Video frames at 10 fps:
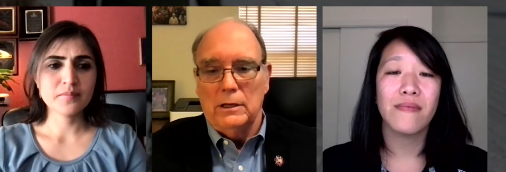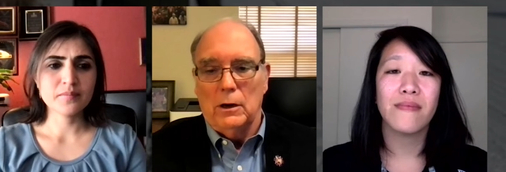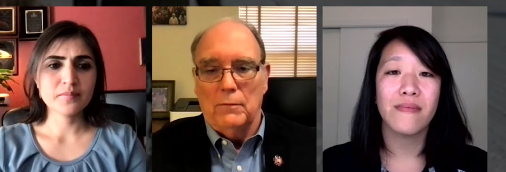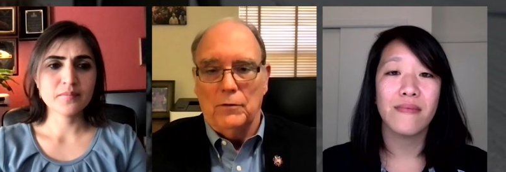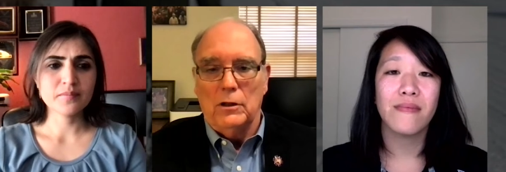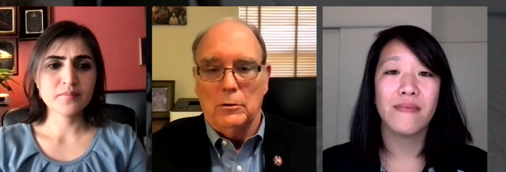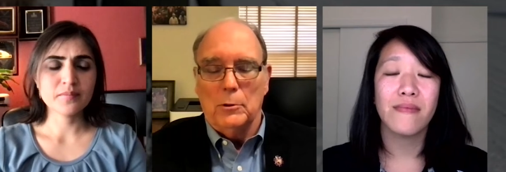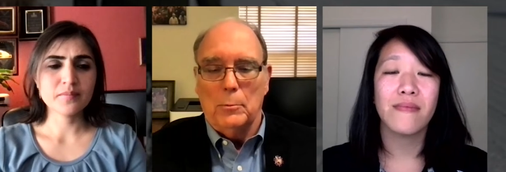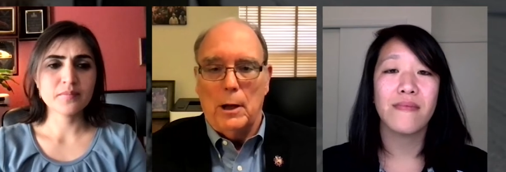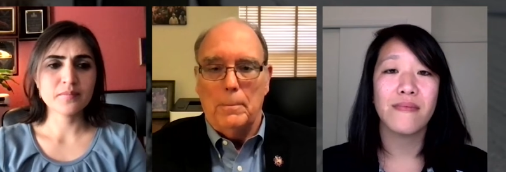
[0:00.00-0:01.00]
Speaker 1: in our
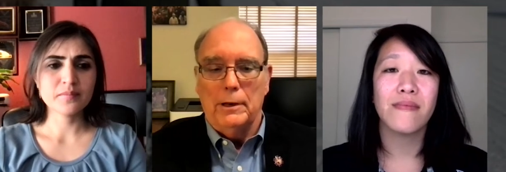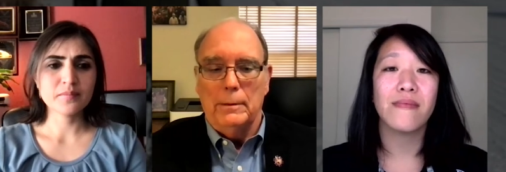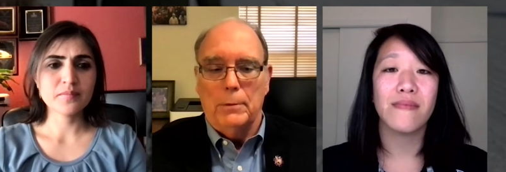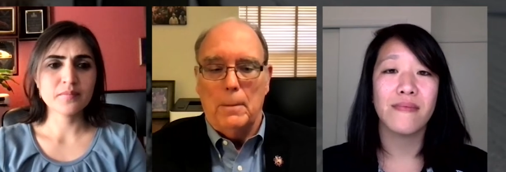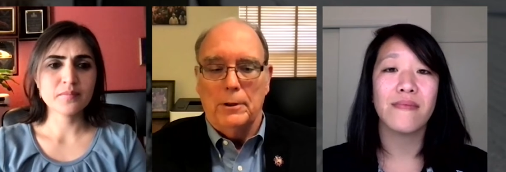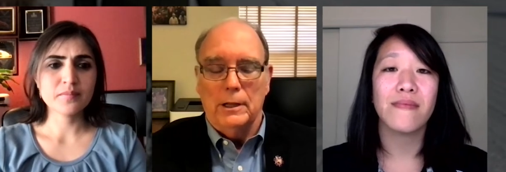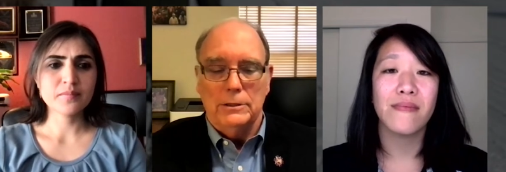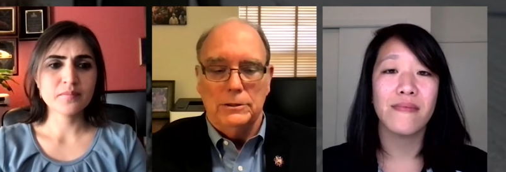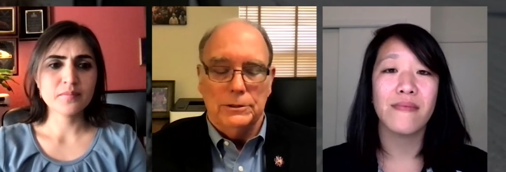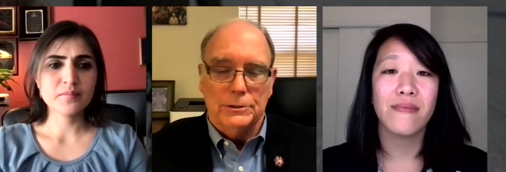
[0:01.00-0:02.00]
vulnerable pop-
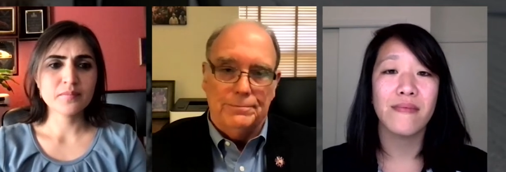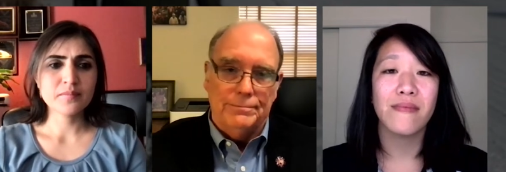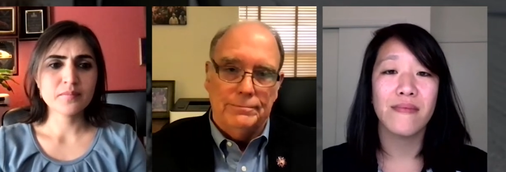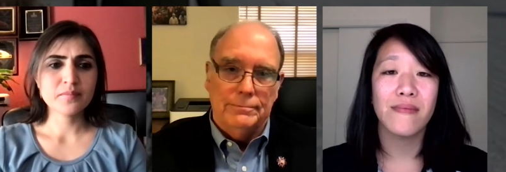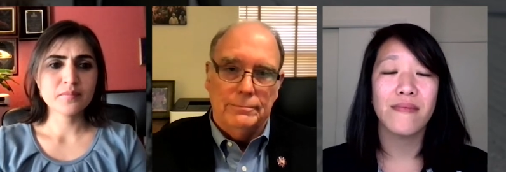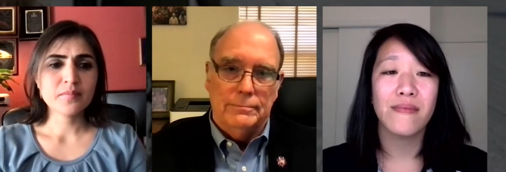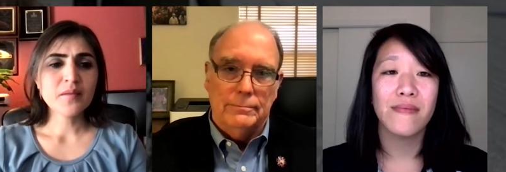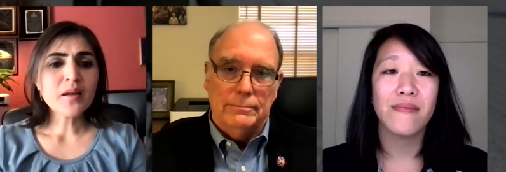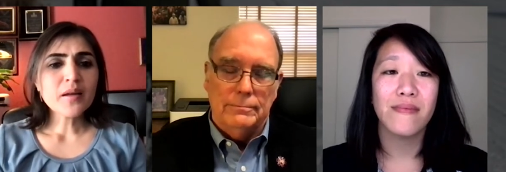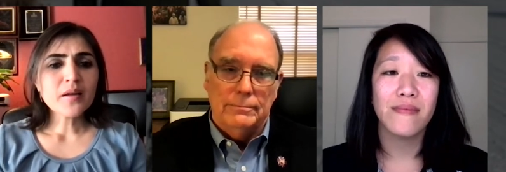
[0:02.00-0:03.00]
populations.
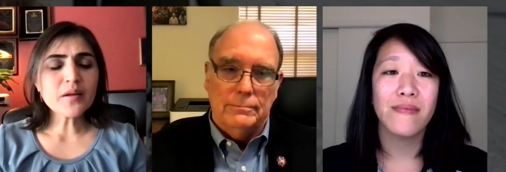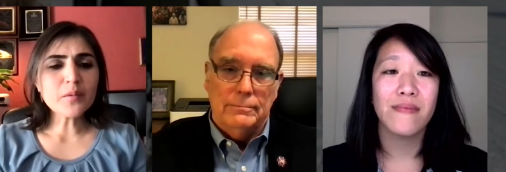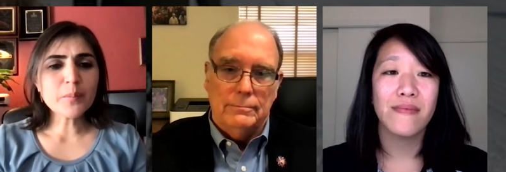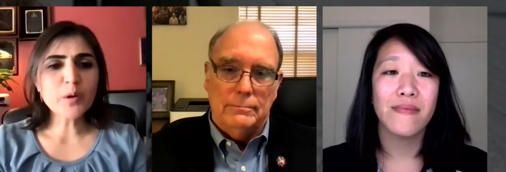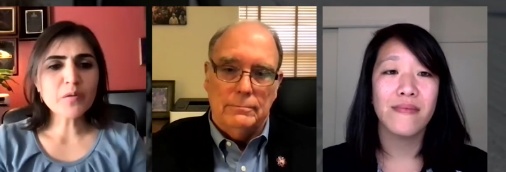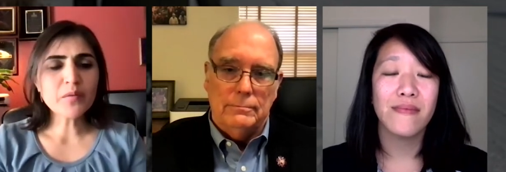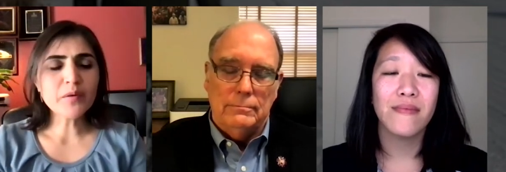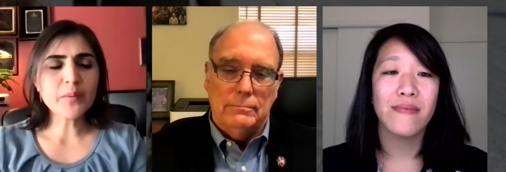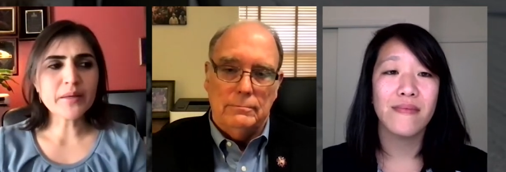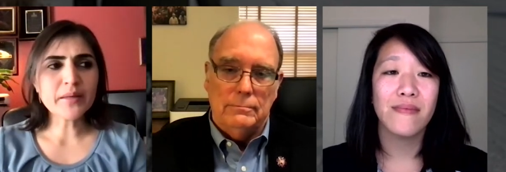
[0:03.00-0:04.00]
Speaker 2: You know, both of
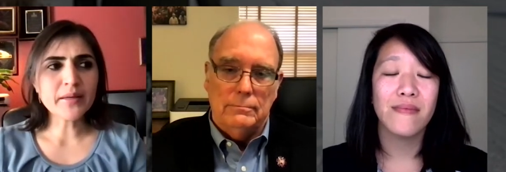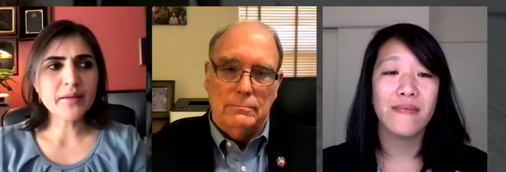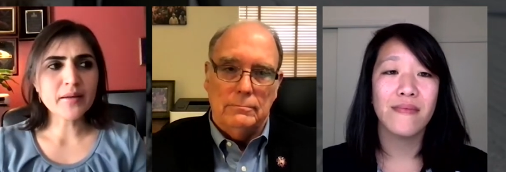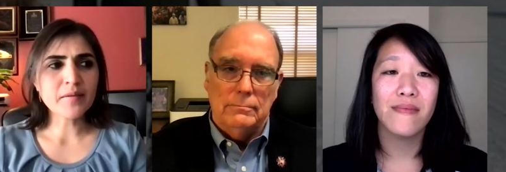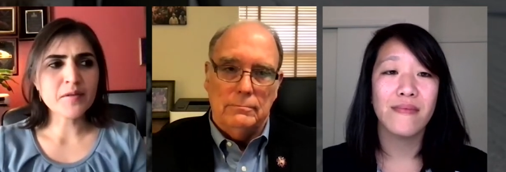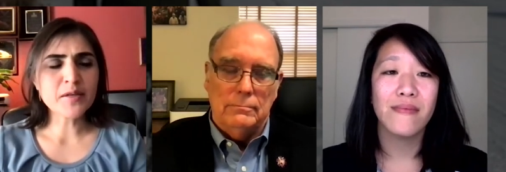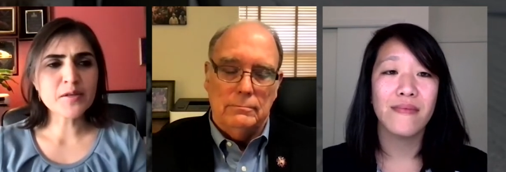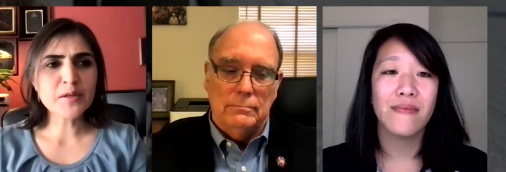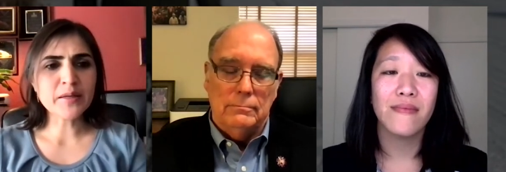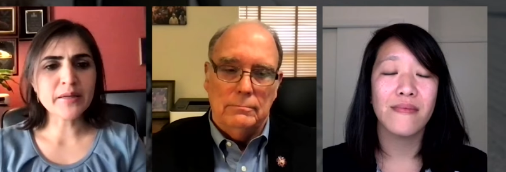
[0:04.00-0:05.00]
you, I think, have
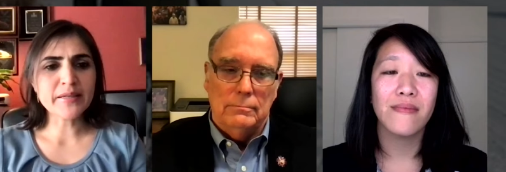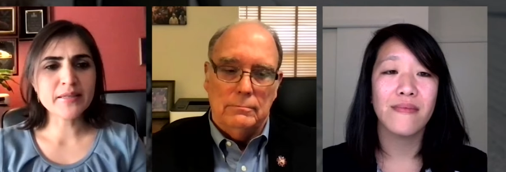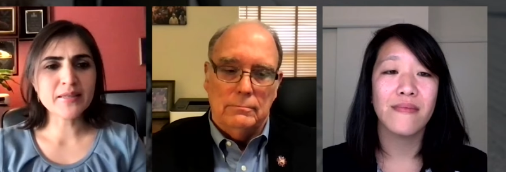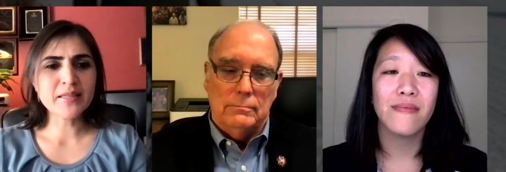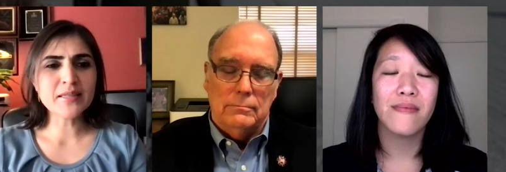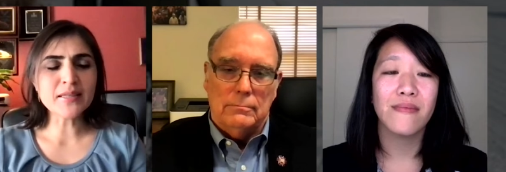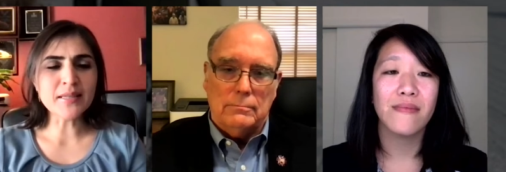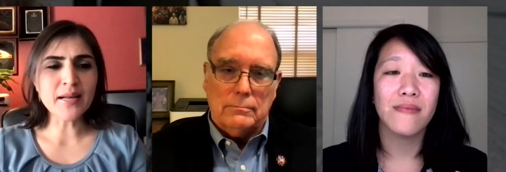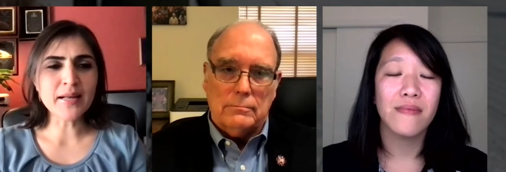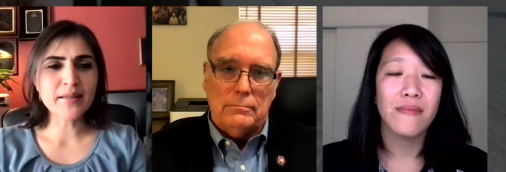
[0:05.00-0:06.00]
touched on this. This is
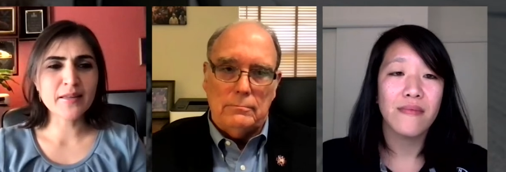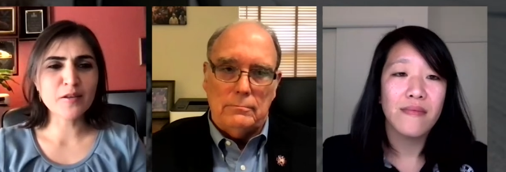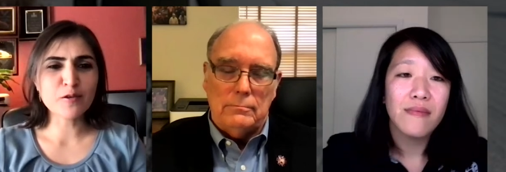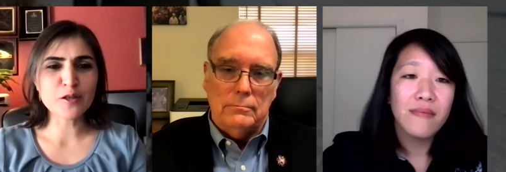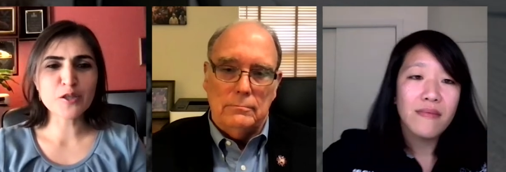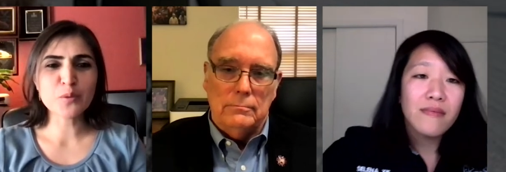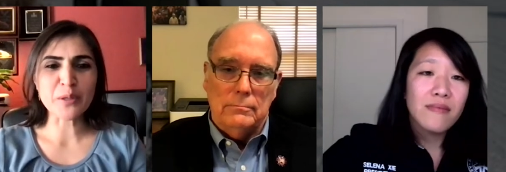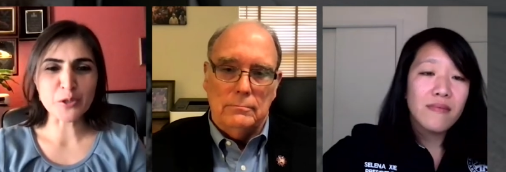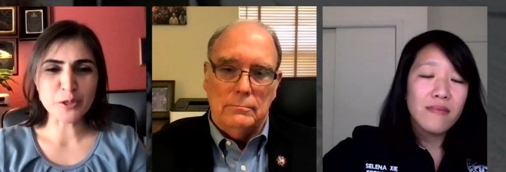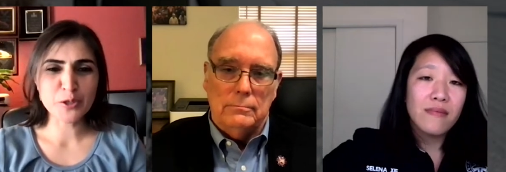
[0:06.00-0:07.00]
not the first
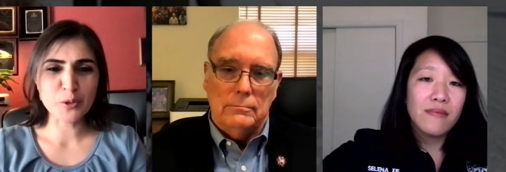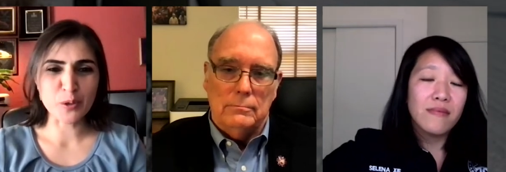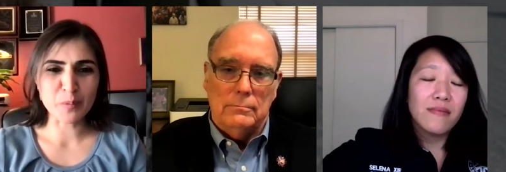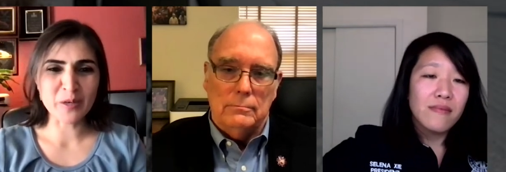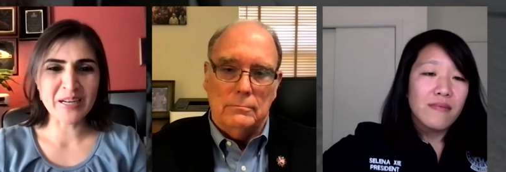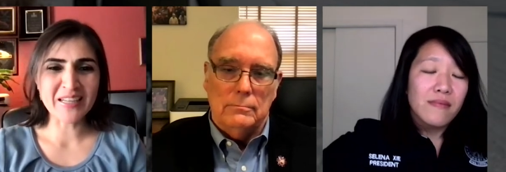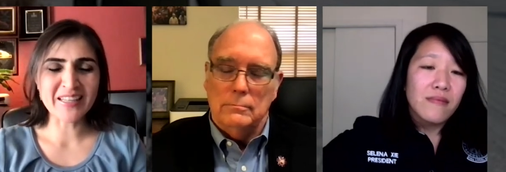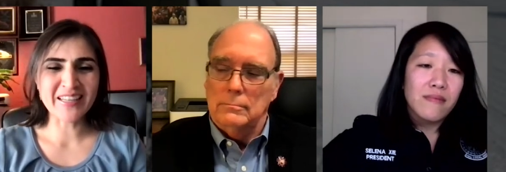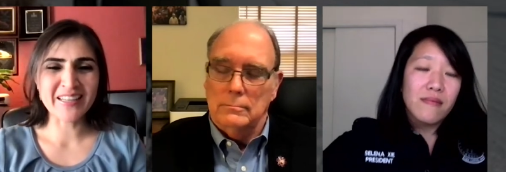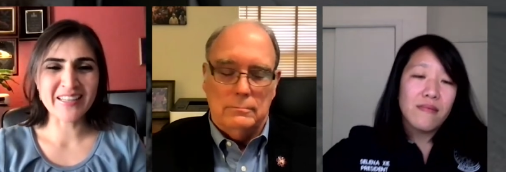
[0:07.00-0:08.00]
winter storm, right?
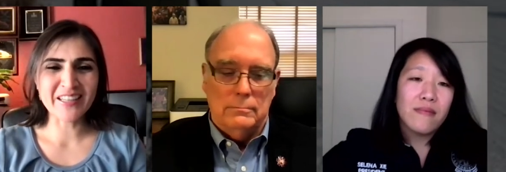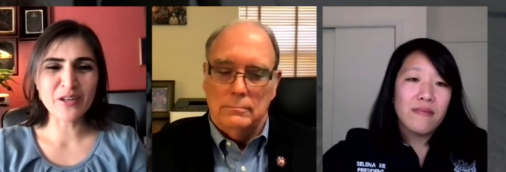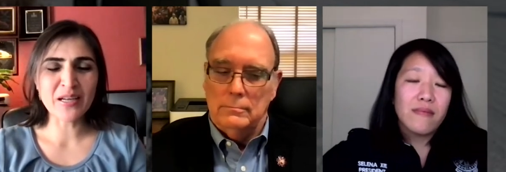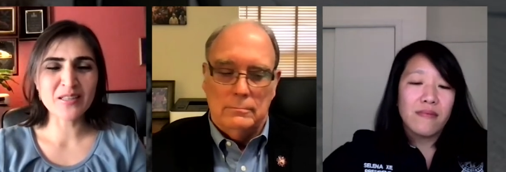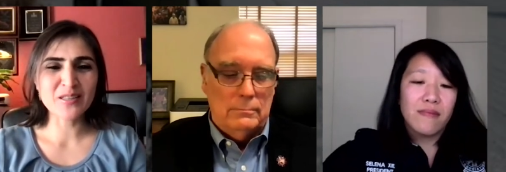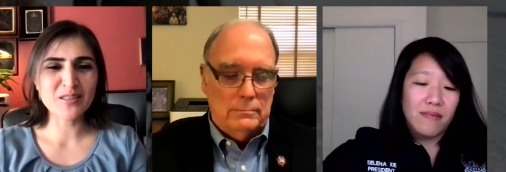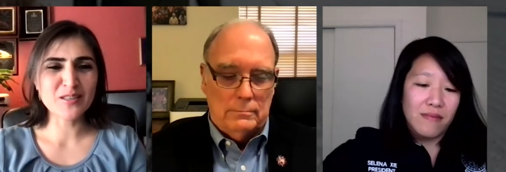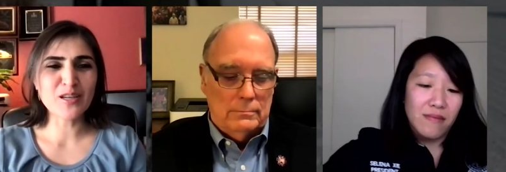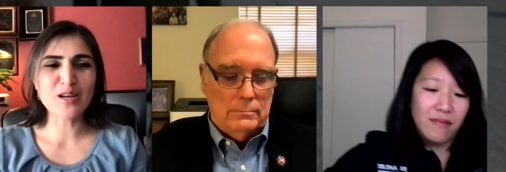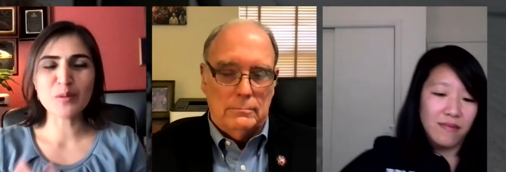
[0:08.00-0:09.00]
And and you have talked